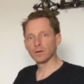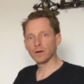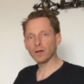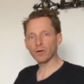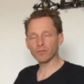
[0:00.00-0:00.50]

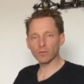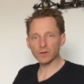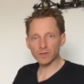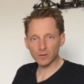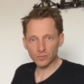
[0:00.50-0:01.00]
Hello
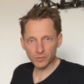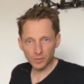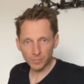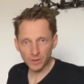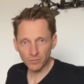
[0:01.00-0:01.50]
everyone, Jilles
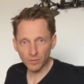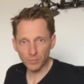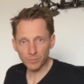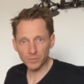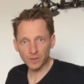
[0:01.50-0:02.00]
Groskamp here
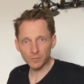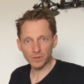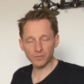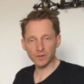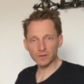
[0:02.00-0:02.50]
from Team
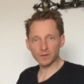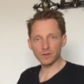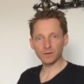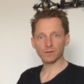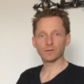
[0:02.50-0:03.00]

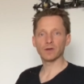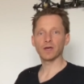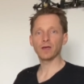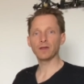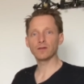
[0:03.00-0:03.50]
Infinity,
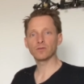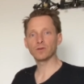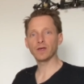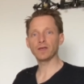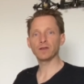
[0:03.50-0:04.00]
and
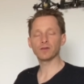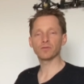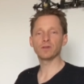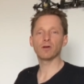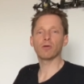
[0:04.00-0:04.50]
today in this
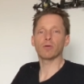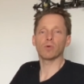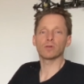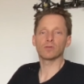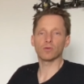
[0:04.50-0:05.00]
video I
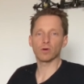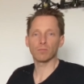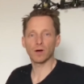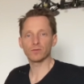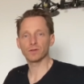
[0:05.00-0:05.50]
want to talk
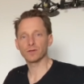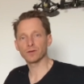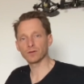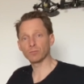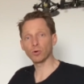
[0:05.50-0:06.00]
about
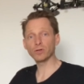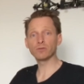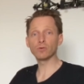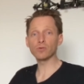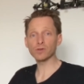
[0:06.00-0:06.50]
the body
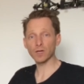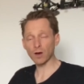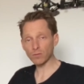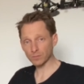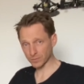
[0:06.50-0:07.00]
rules
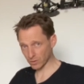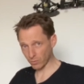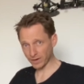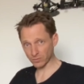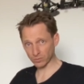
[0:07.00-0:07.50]
now, the
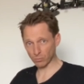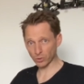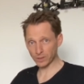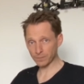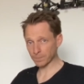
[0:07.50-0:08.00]
weight of the
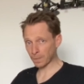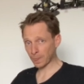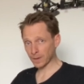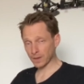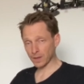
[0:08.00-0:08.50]
body.
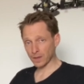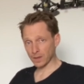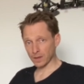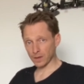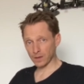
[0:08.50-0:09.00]

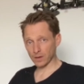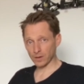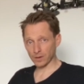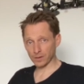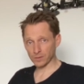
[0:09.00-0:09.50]

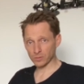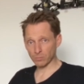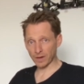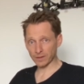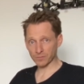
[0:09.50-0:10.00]
As you
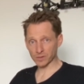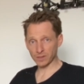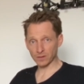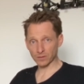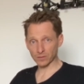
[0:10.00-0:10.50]
might have
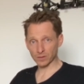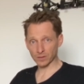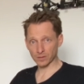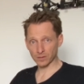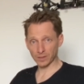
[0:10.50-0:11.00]
seen
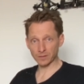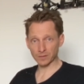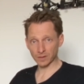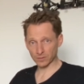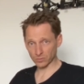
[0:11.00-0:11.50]
on
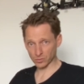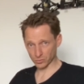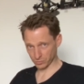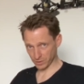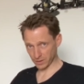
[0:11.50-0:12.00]
internet, on
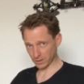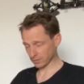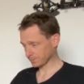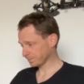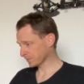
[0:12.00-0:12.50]
social
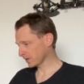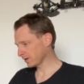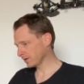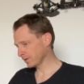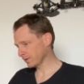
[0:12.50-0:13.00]
media,
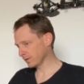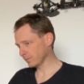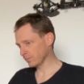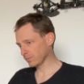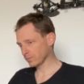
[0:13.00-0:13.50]

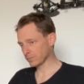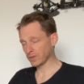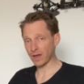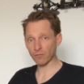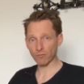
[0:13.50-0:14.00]
the
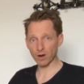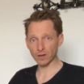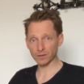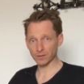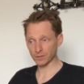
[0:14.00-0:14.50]

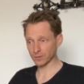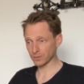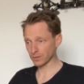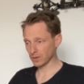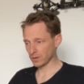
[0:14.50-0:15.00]
EFRA